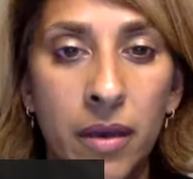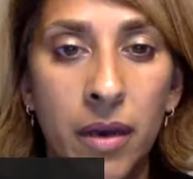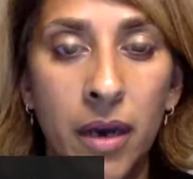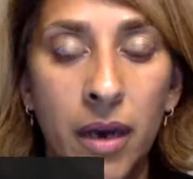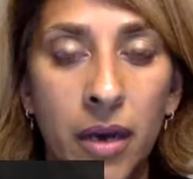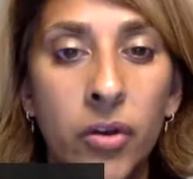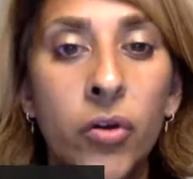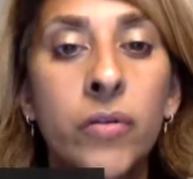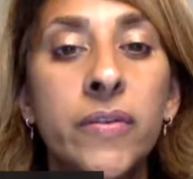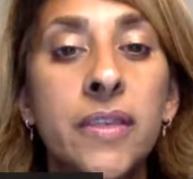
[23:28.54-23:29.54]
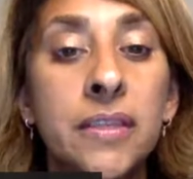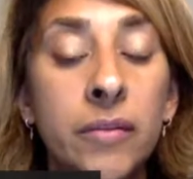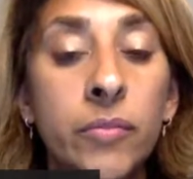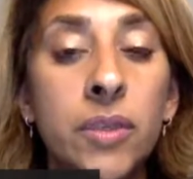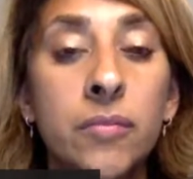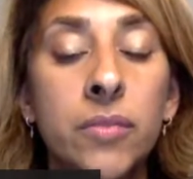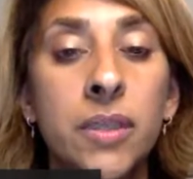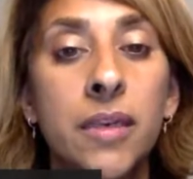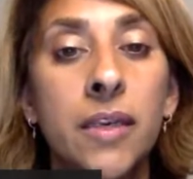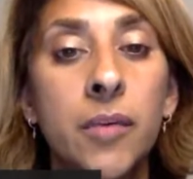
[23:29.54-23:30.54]
COVID symptoms
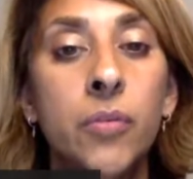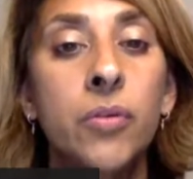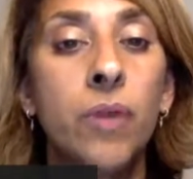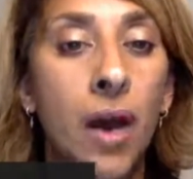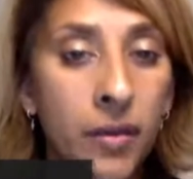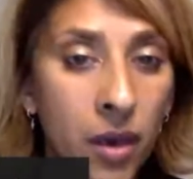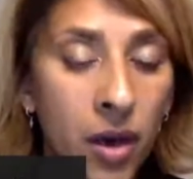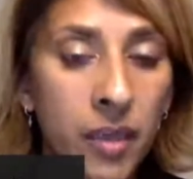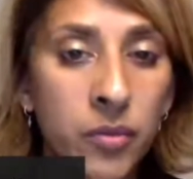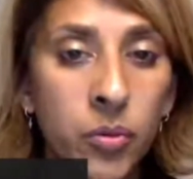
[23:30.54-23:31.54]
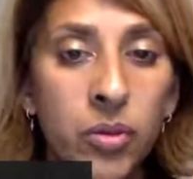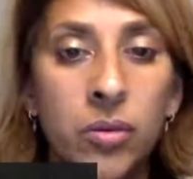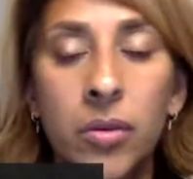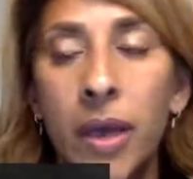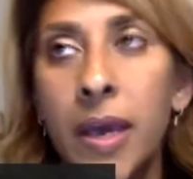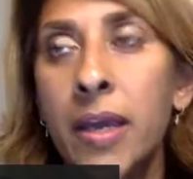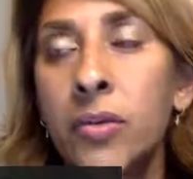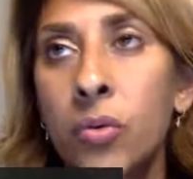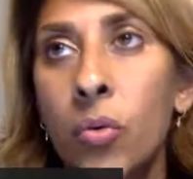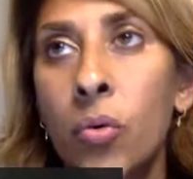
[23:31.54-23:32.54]
and keep you out of the hospital and
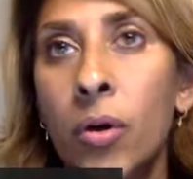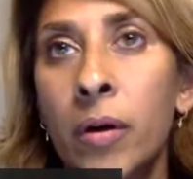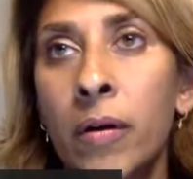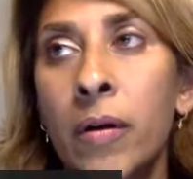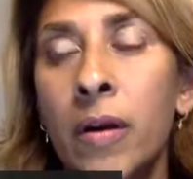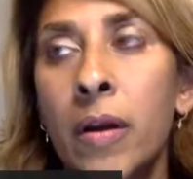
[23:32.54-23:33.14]
or